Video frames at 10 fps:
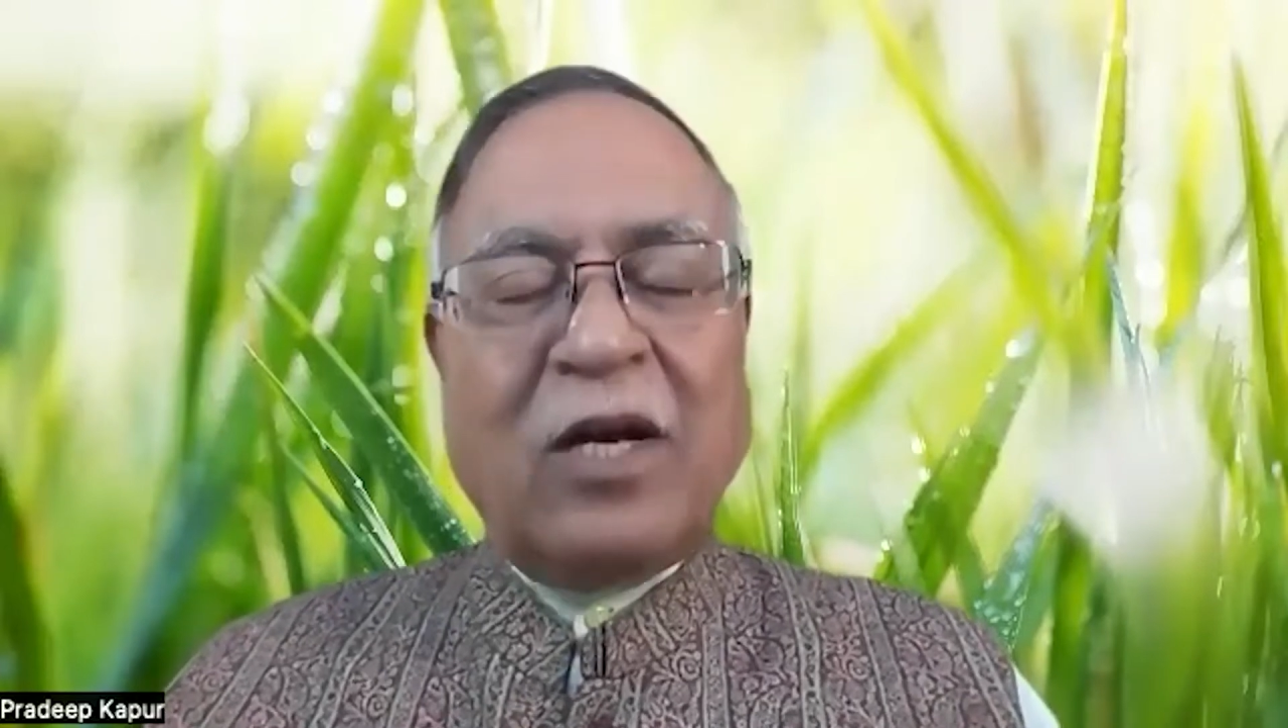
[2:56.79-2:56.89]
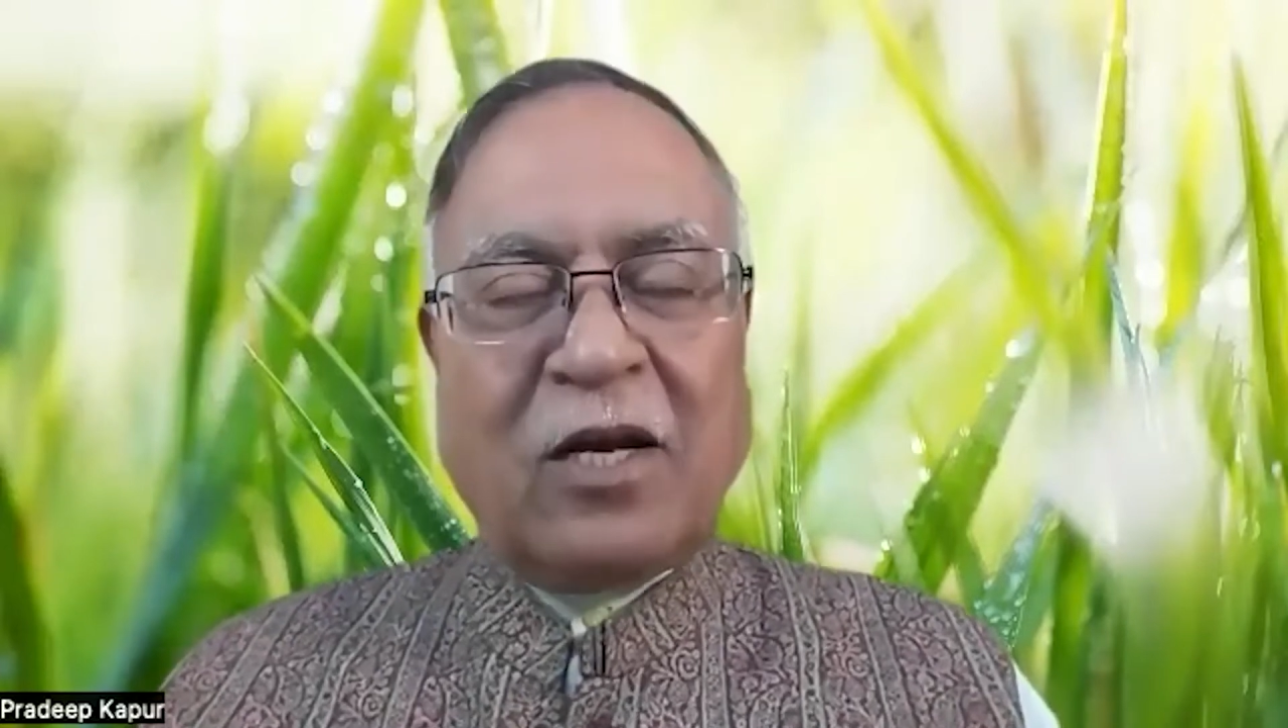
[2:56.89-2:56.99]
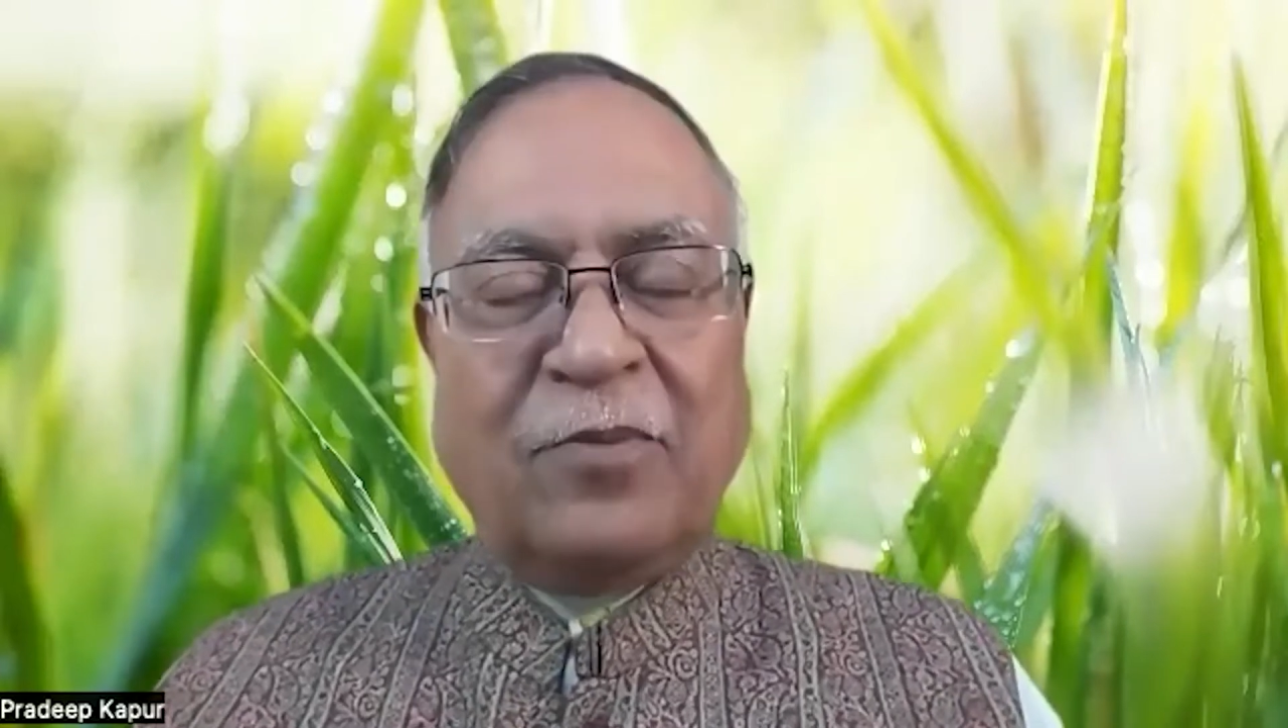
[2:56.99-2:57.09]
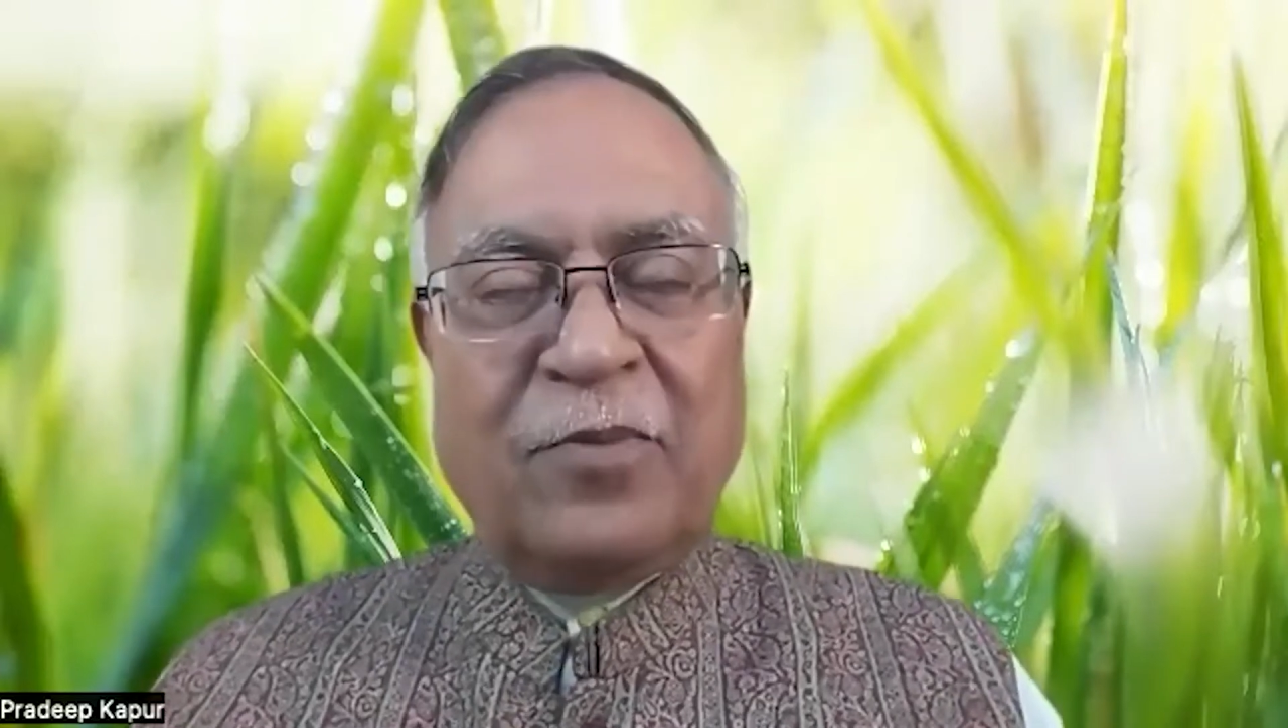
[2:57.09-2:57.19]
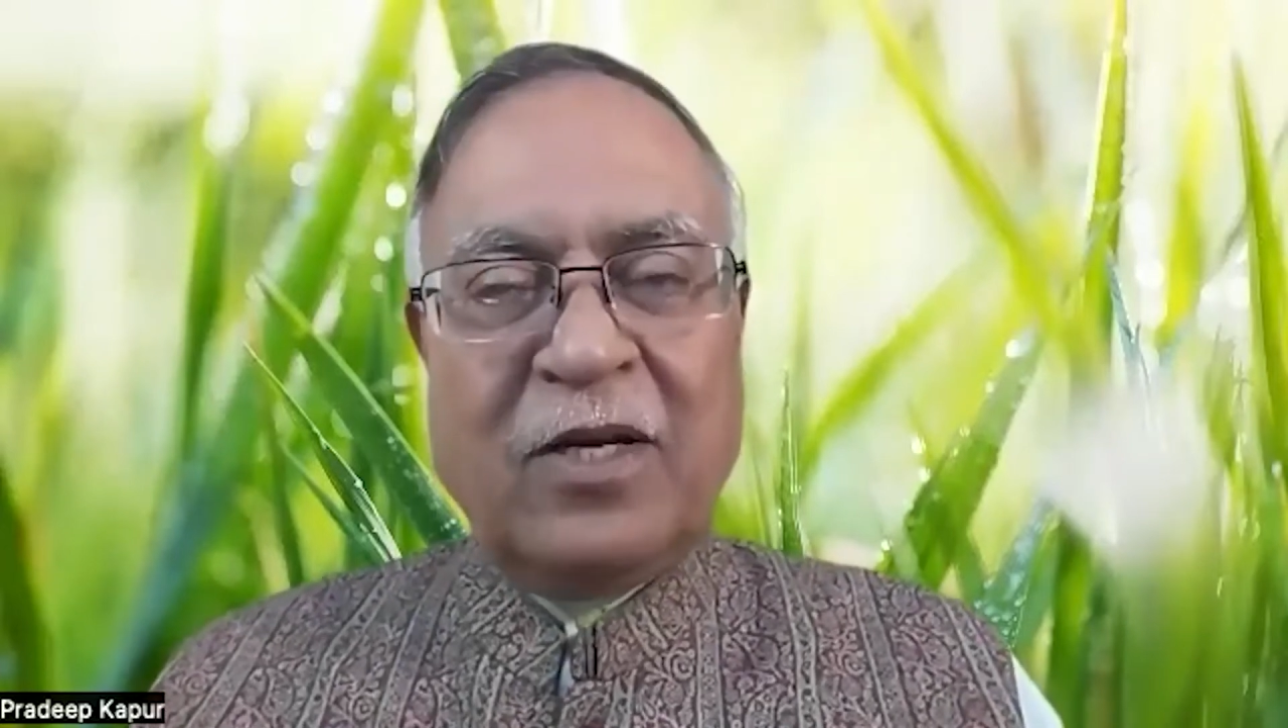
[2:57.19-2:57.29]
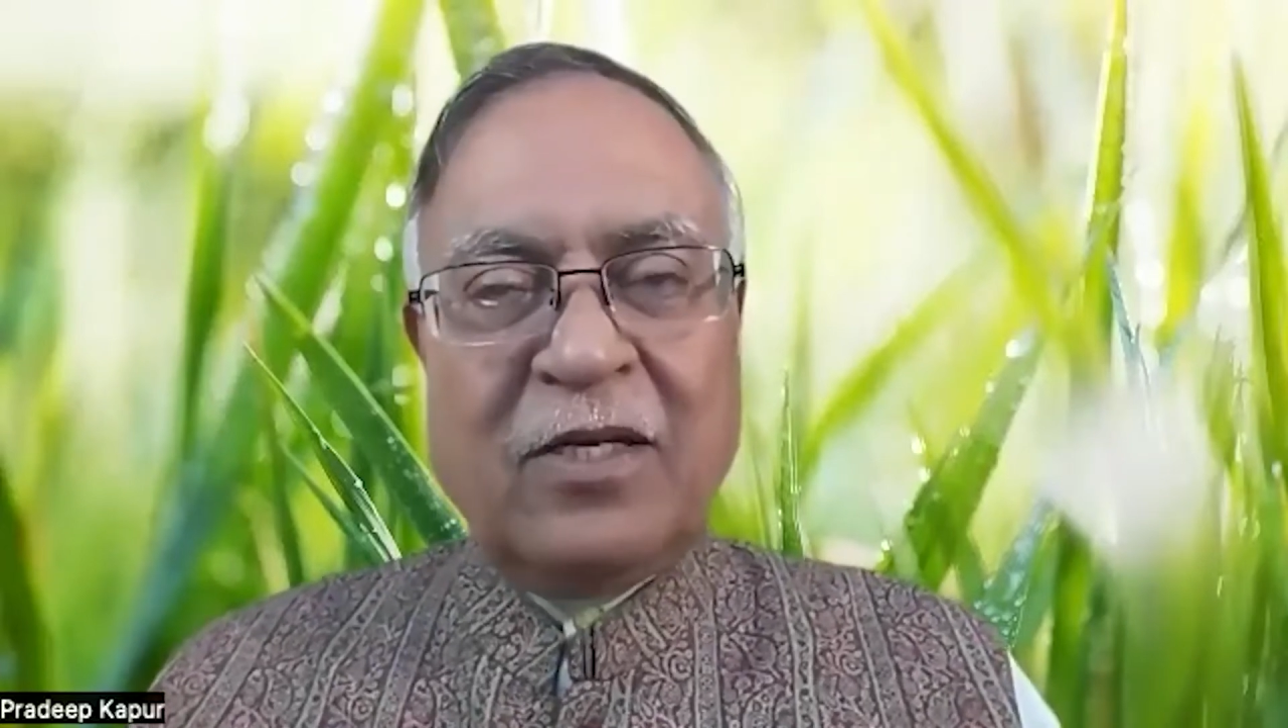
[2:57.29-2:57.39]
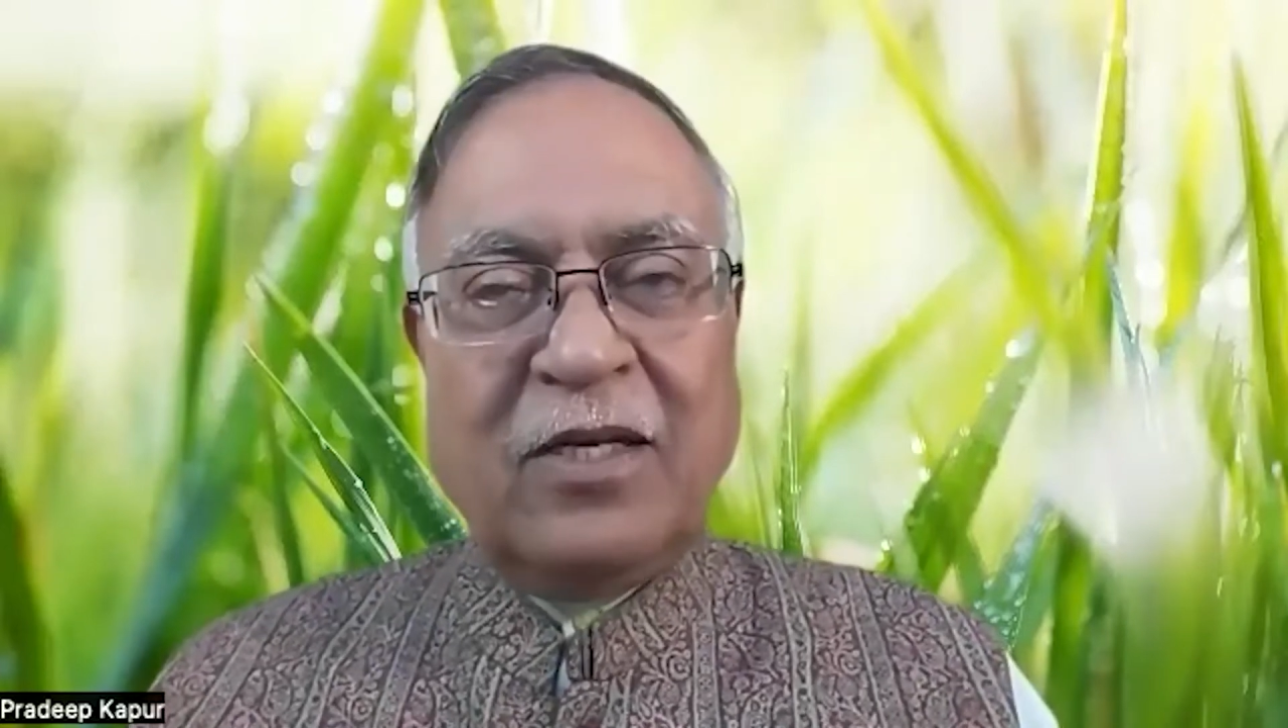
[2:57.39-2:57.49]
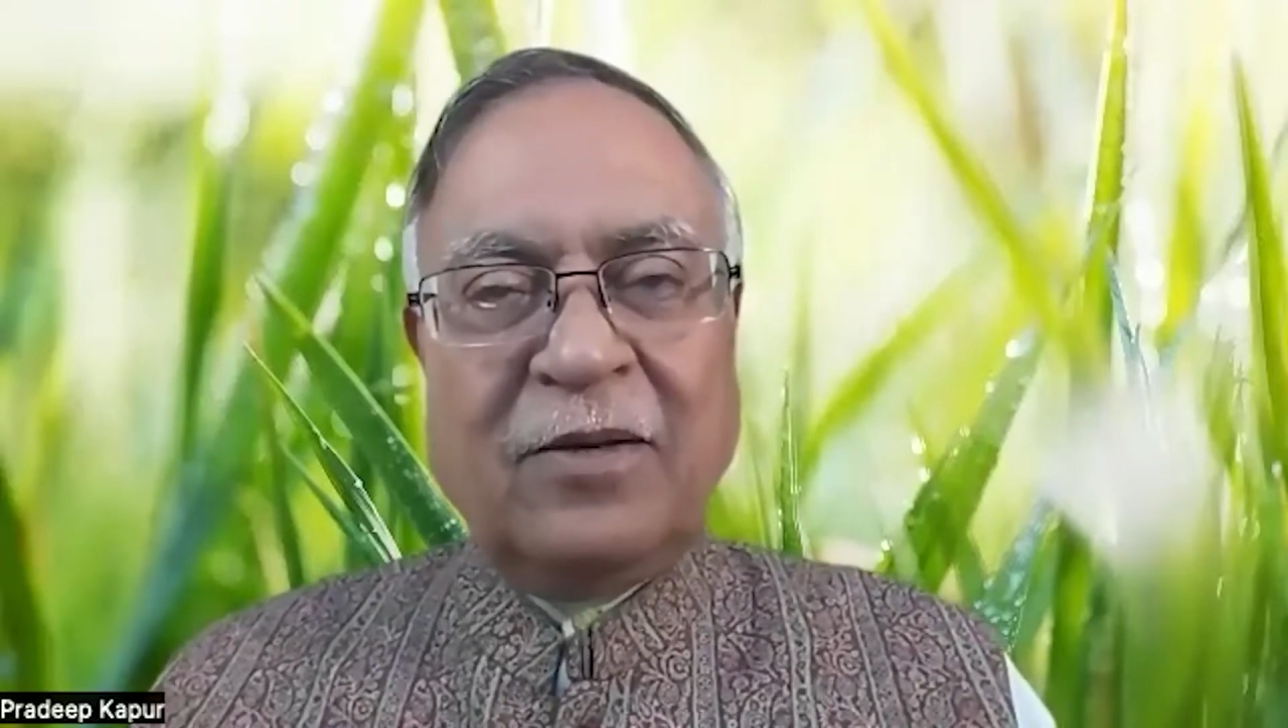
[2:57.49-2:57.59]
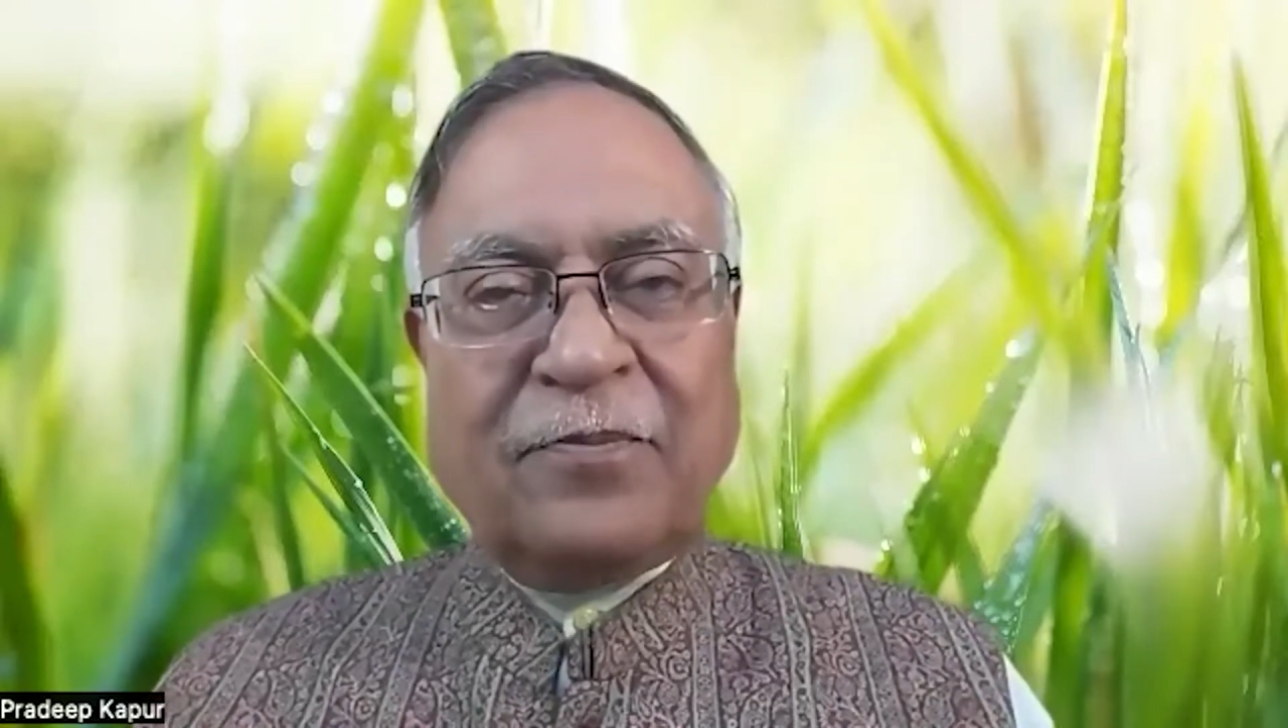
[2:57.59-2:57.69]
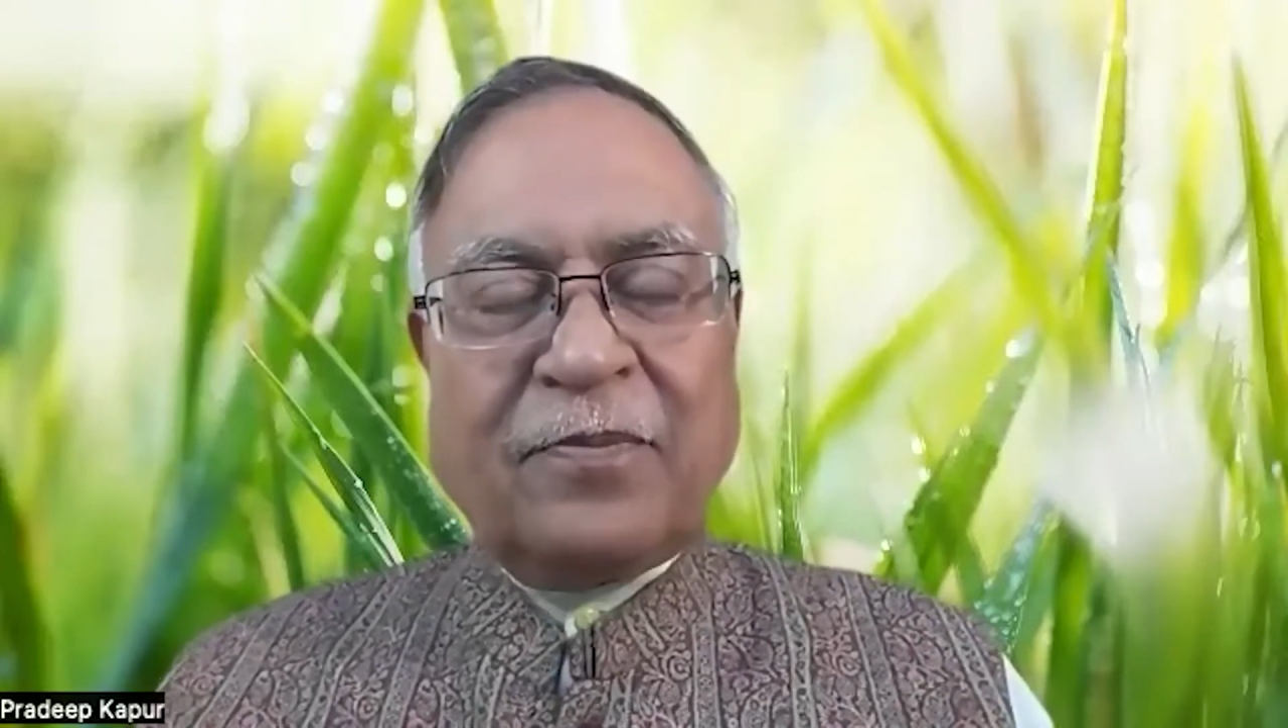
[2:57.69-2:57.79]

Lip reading: community.